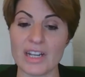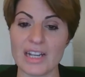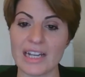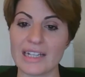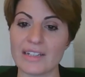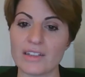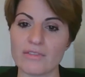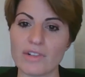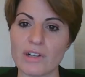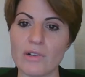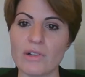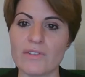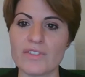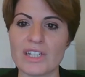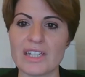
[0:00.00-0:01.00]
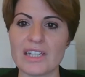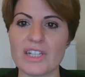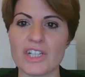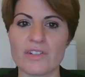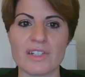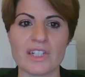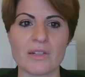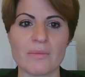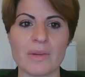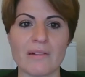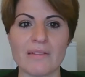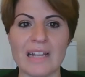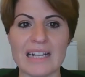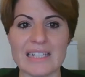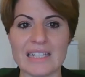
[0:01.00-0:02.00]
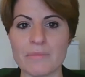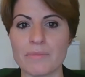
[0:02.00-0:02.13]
and that the role of teacher is somehow less